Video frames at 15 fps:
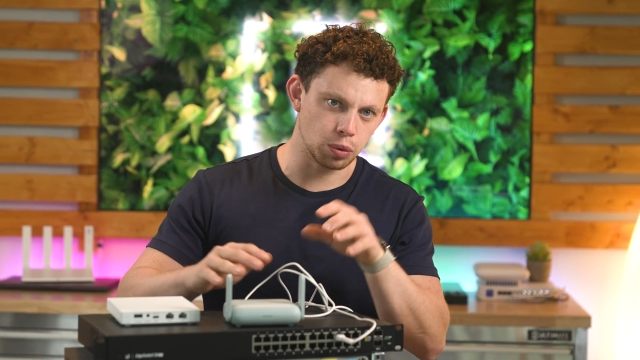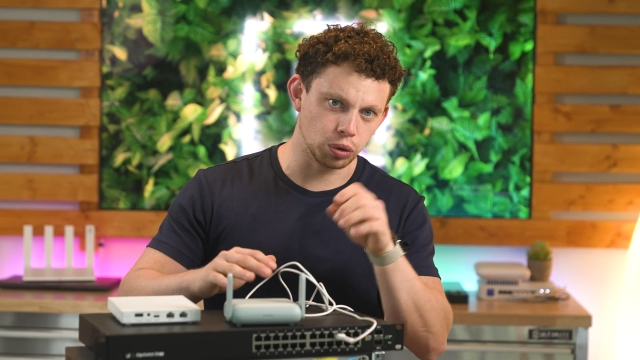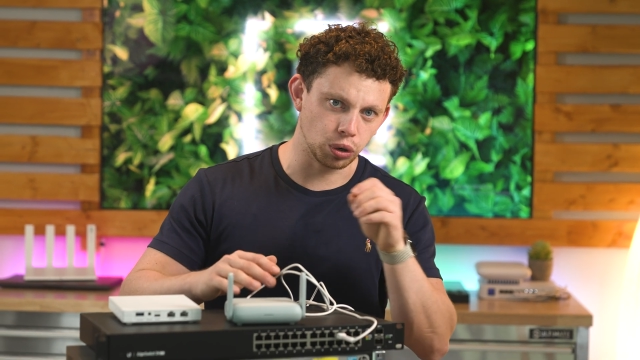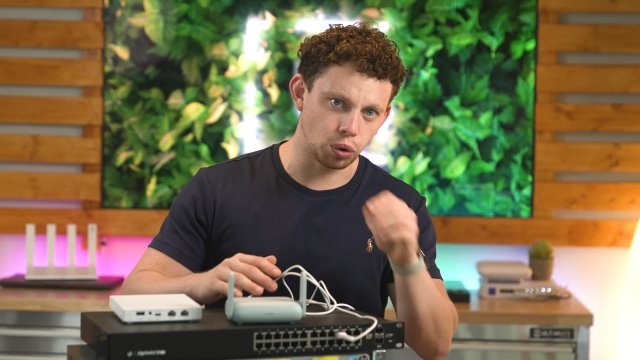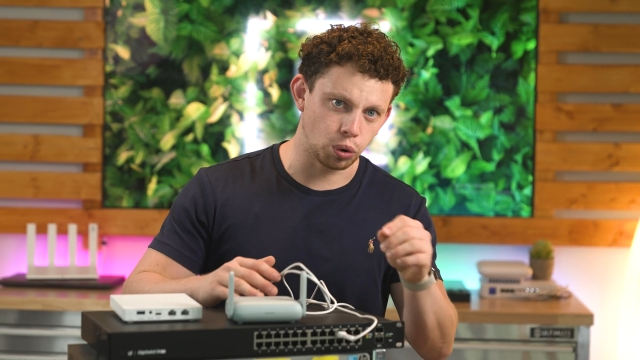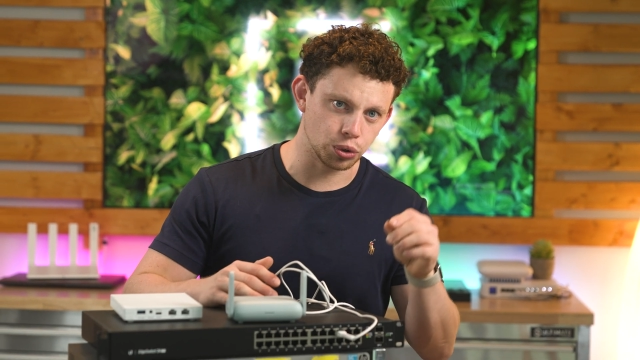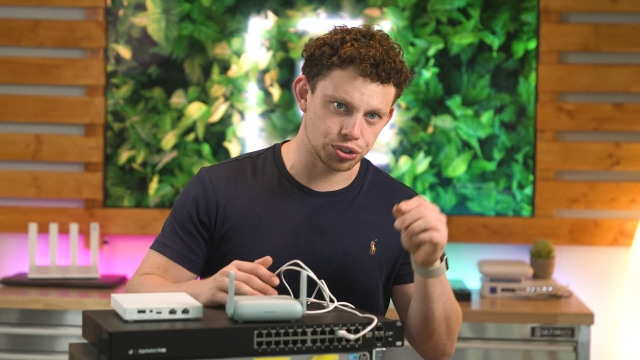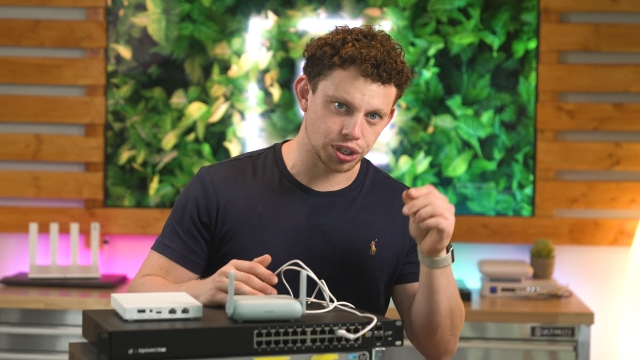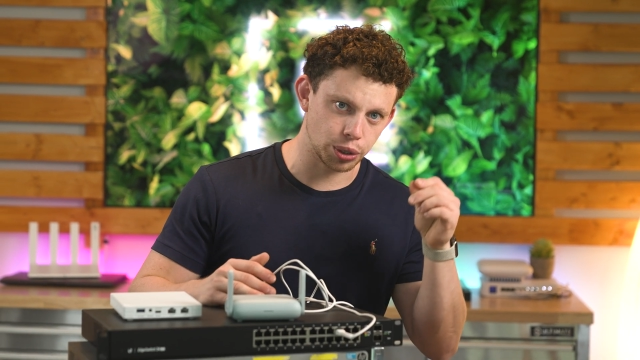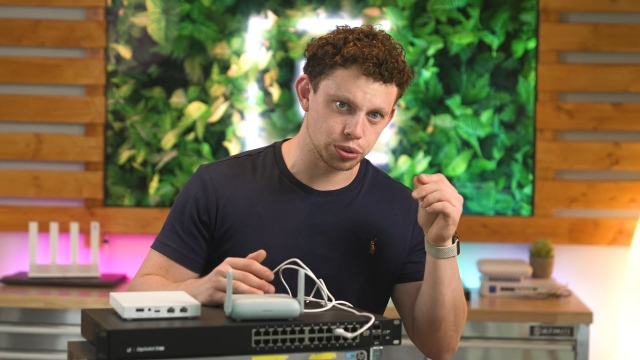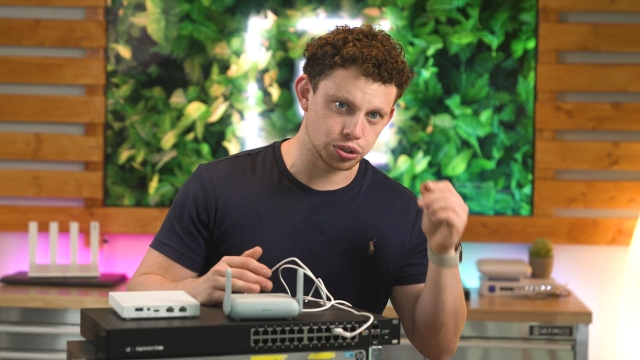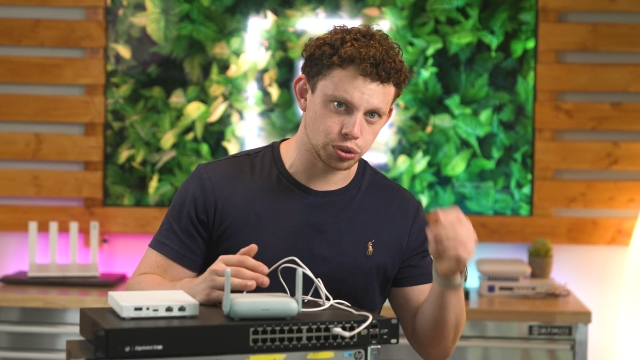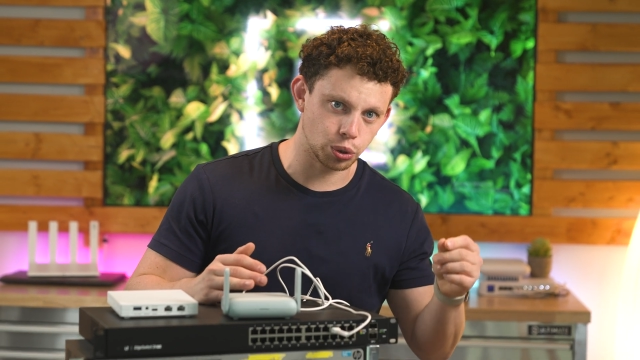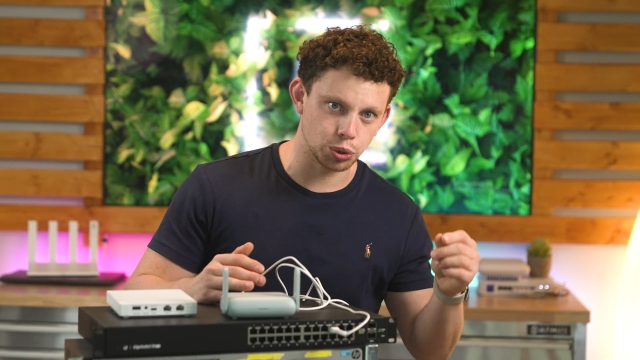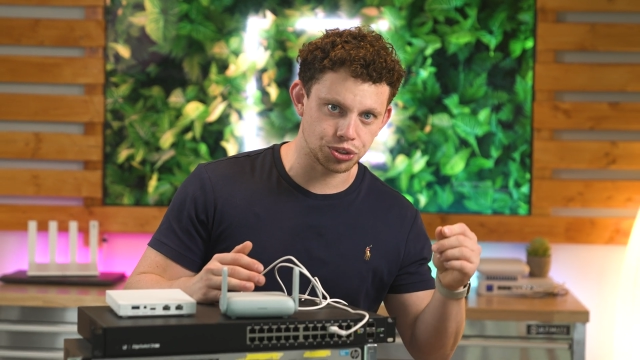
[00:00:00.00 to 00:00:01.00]
will also
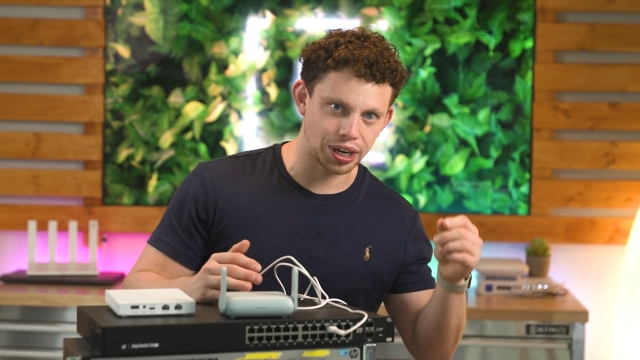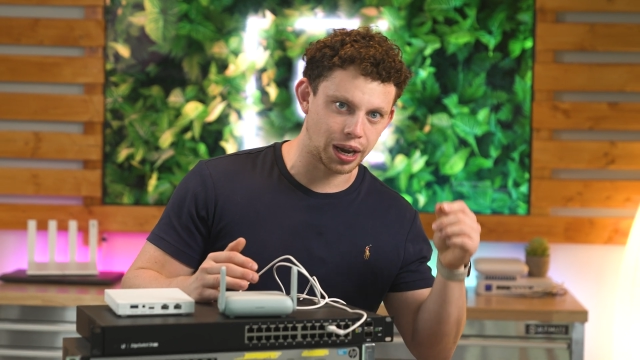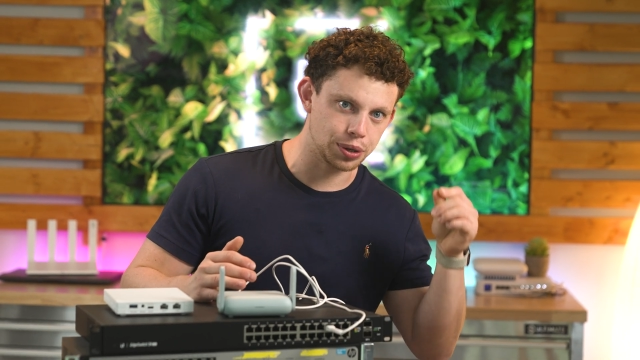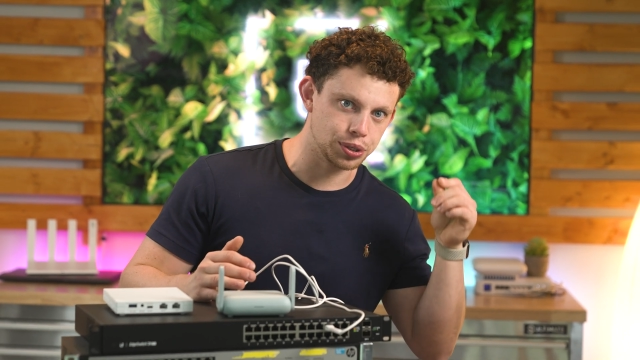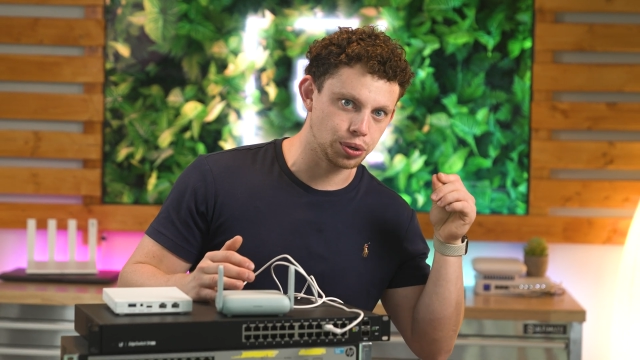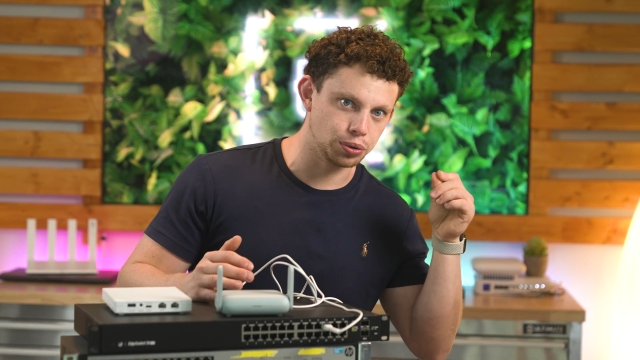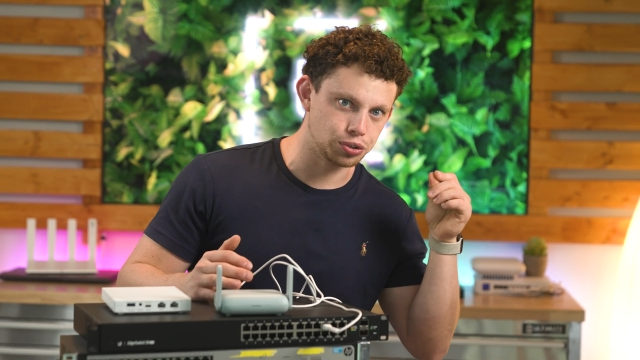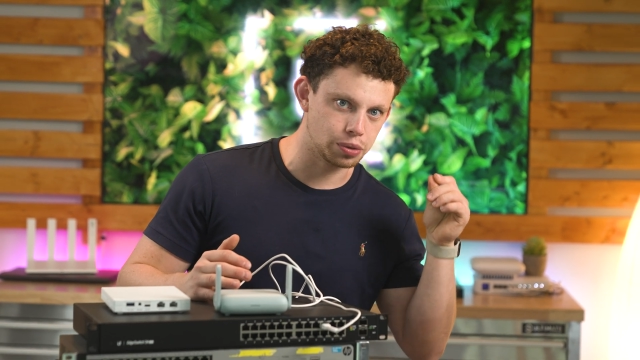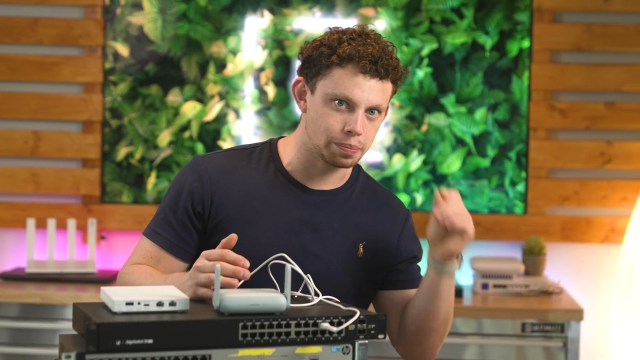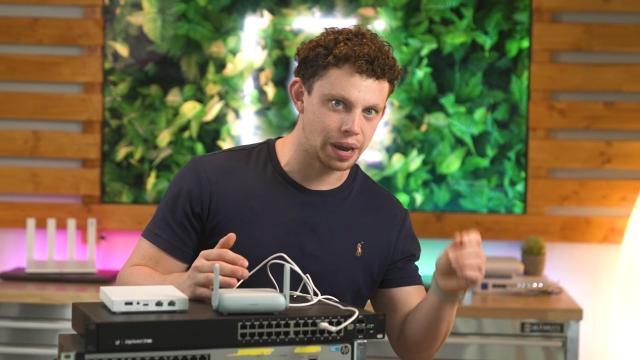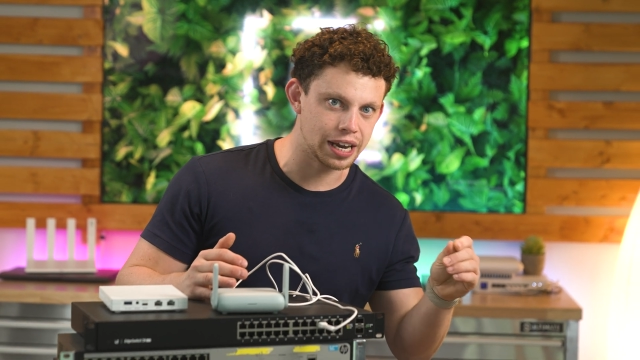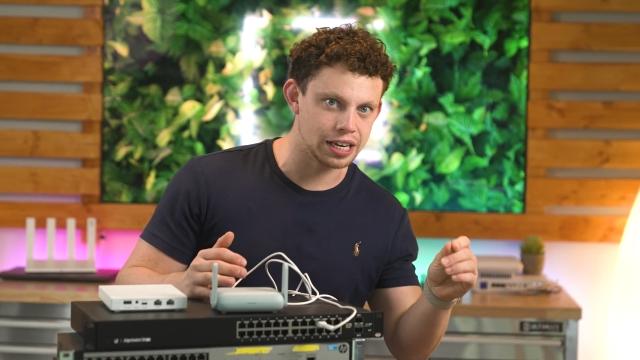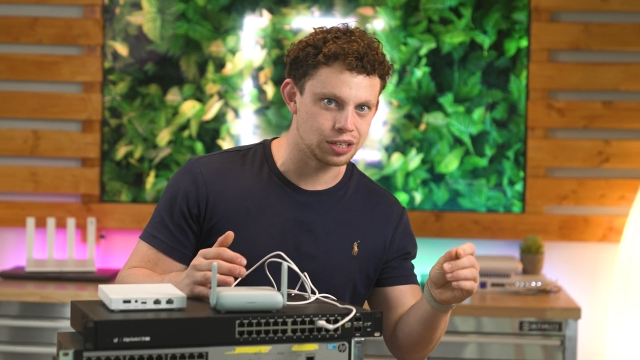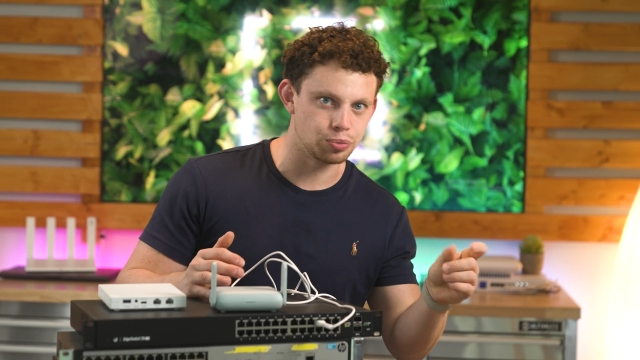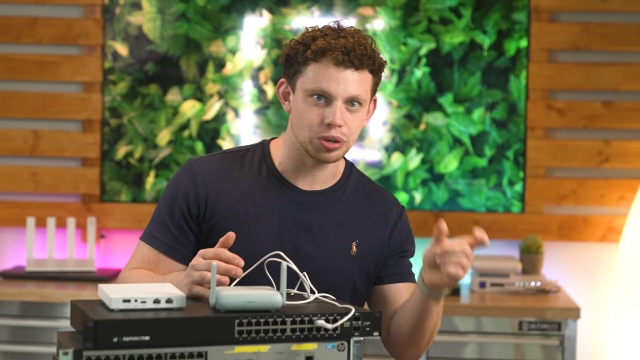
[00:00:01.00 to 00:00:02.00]
sort out your
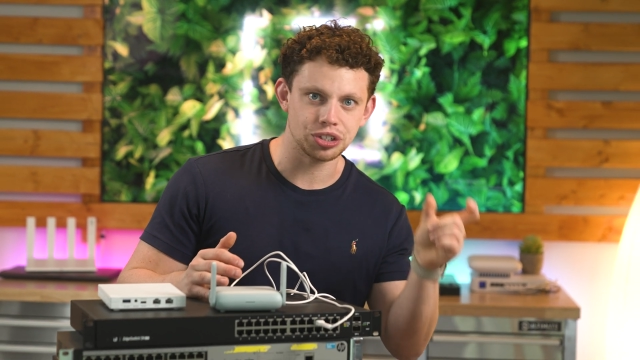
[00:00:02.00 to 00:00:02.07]
domain,